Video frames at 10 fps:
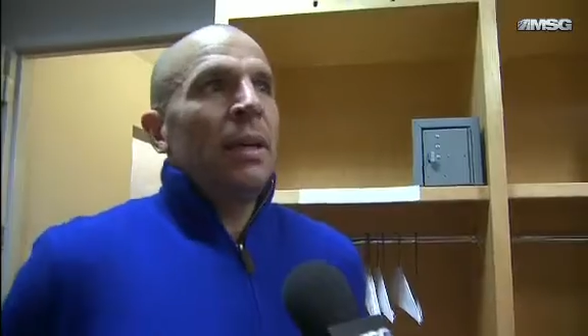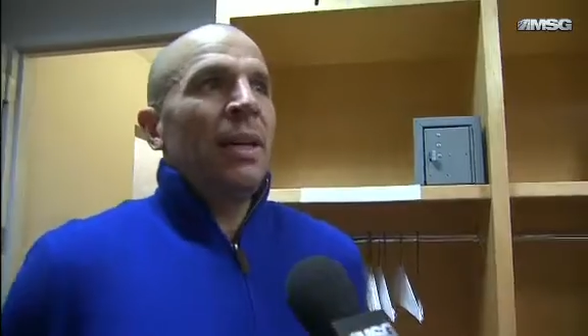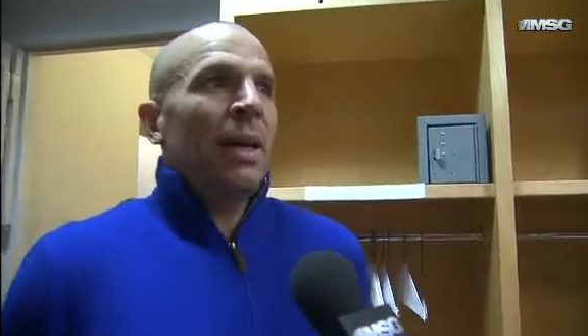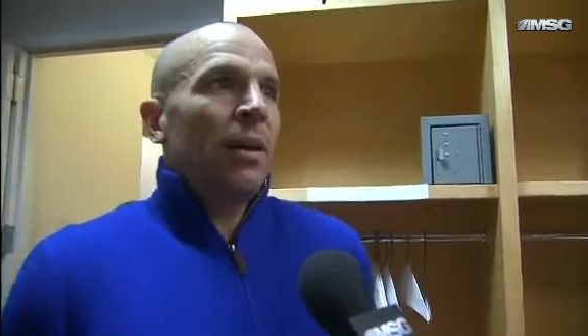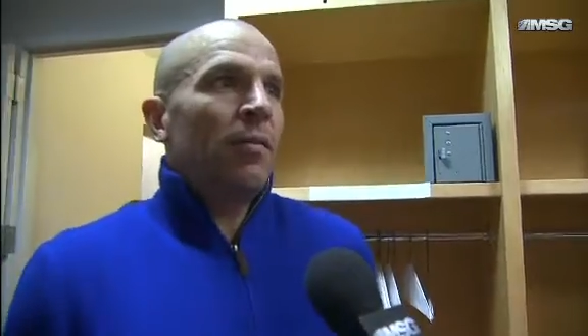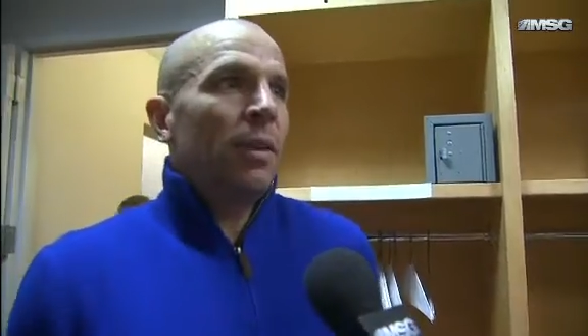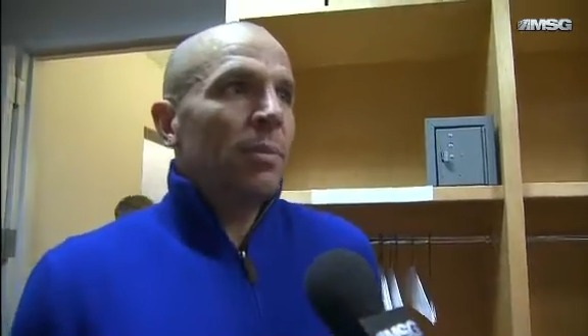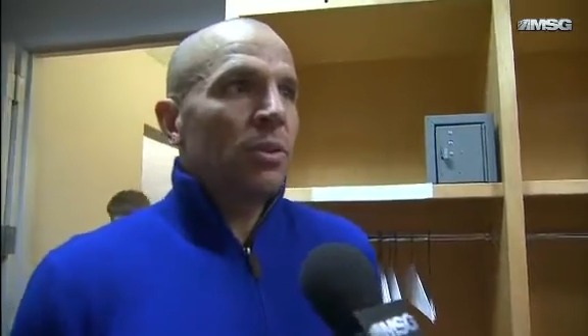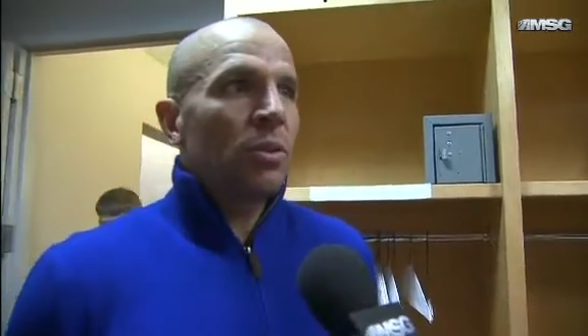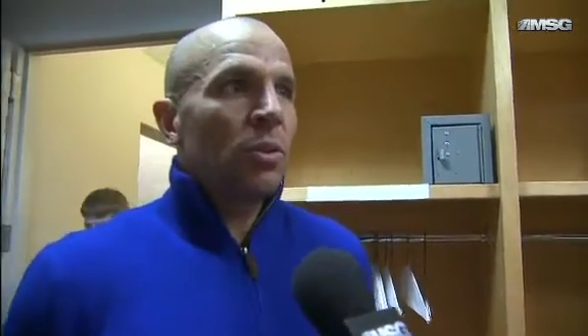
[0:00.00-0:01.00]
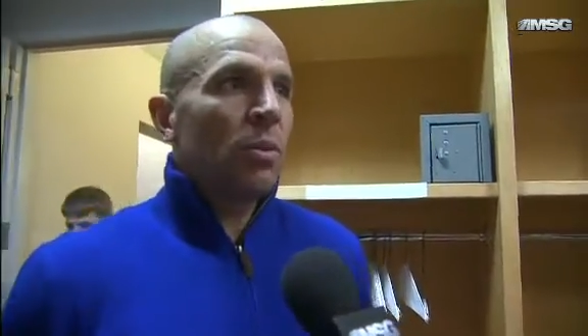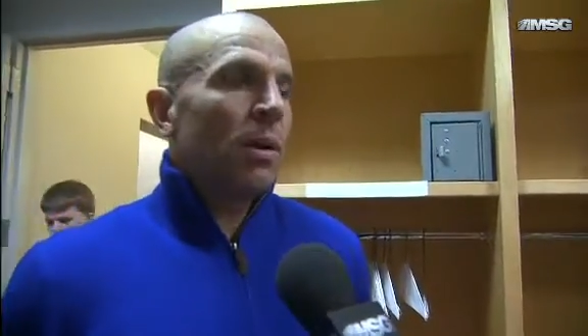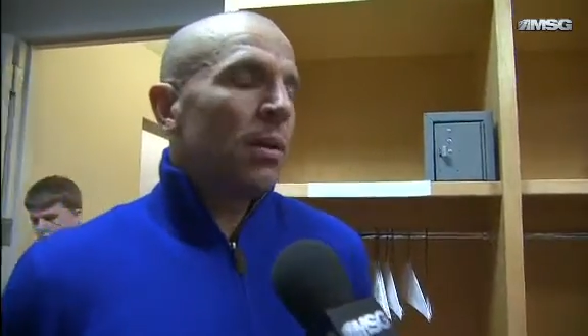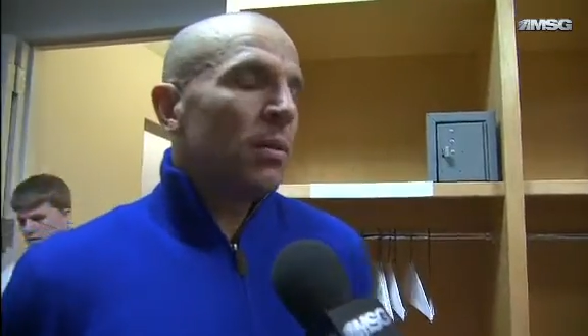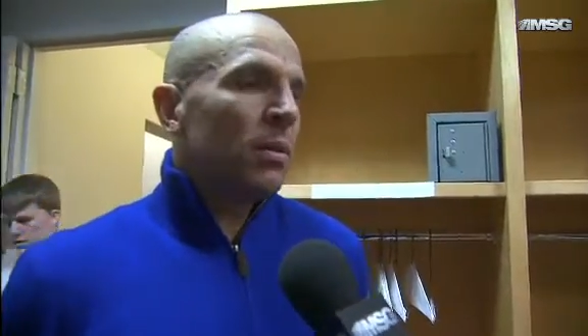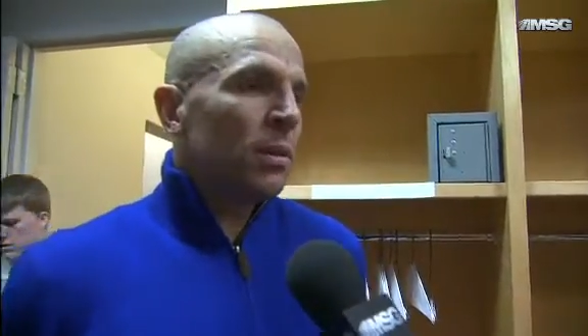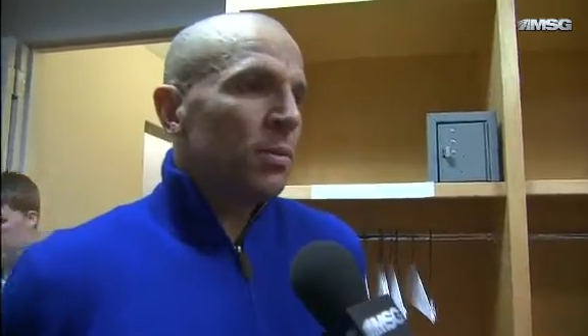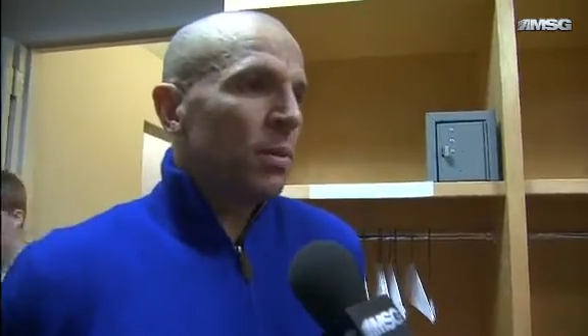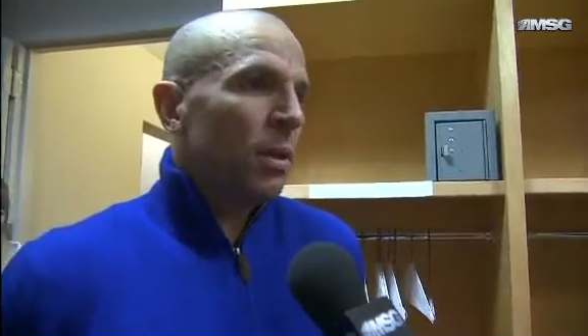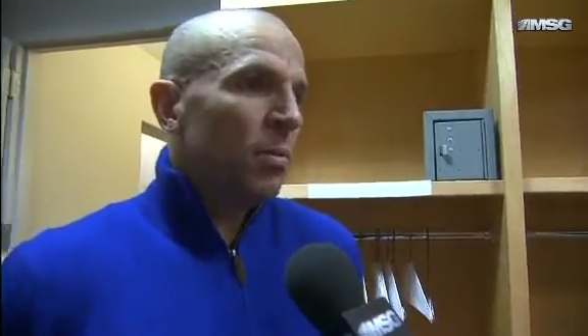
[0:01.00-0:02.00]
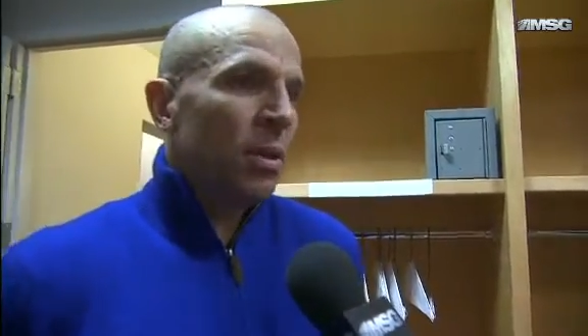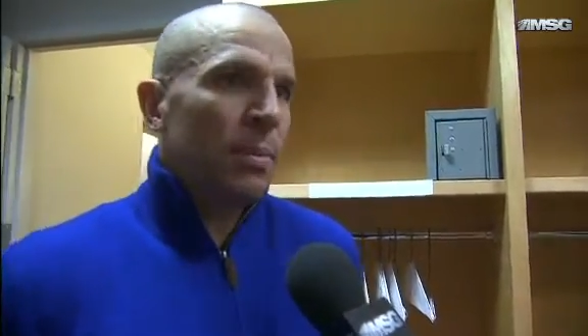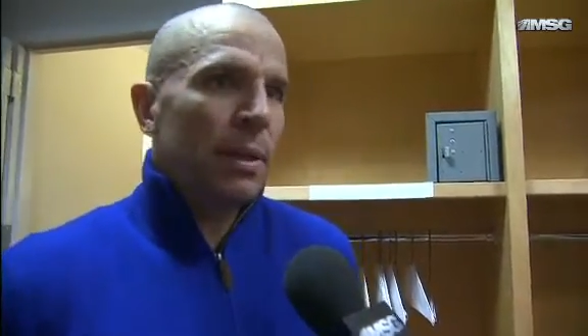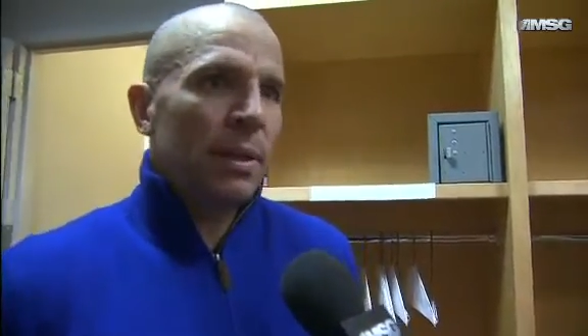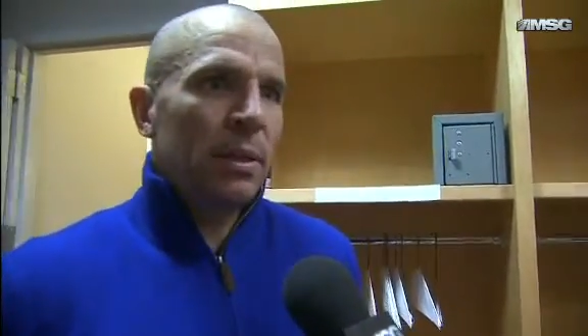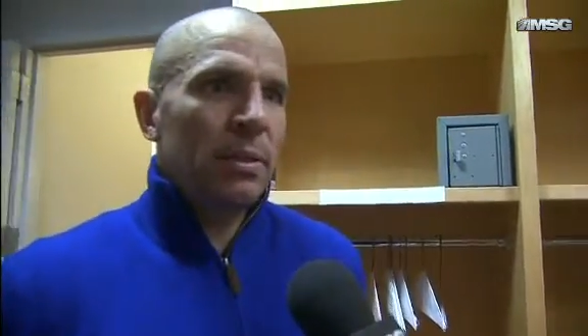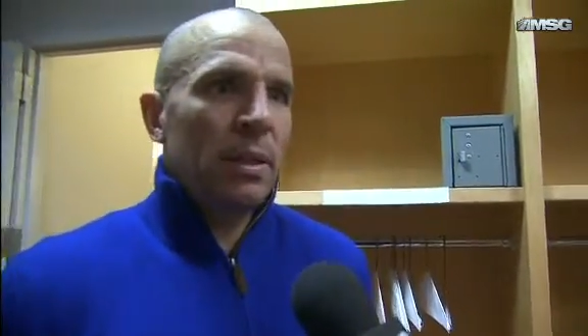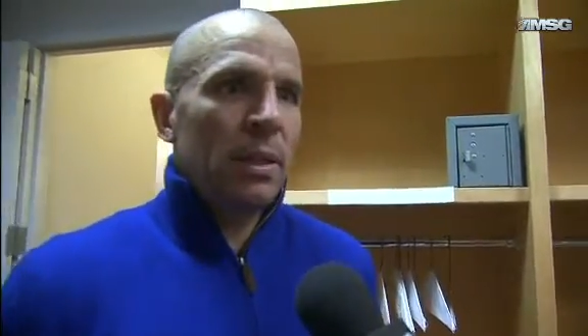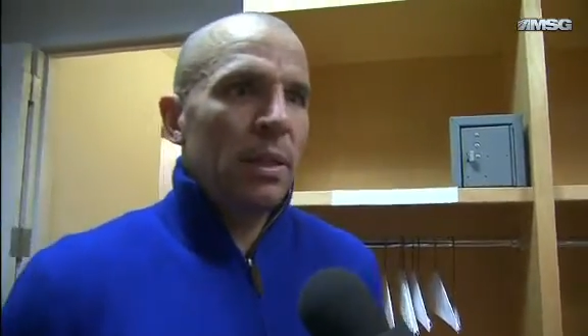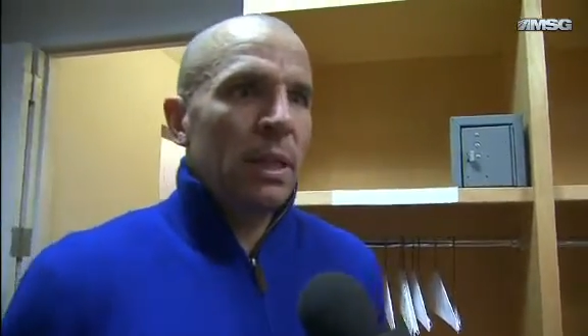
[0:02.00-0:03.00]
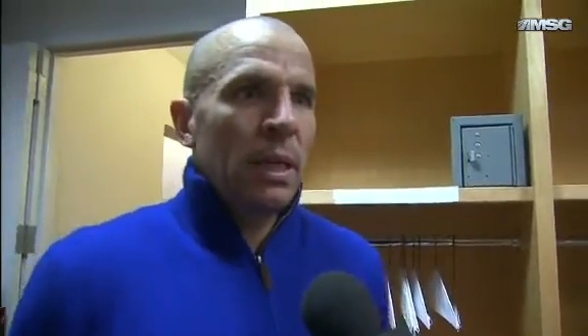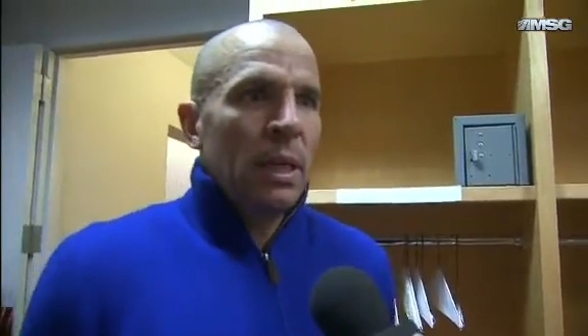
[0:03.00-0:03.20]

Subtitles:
They kind of flipped the score around on us where they went up, I think, 10.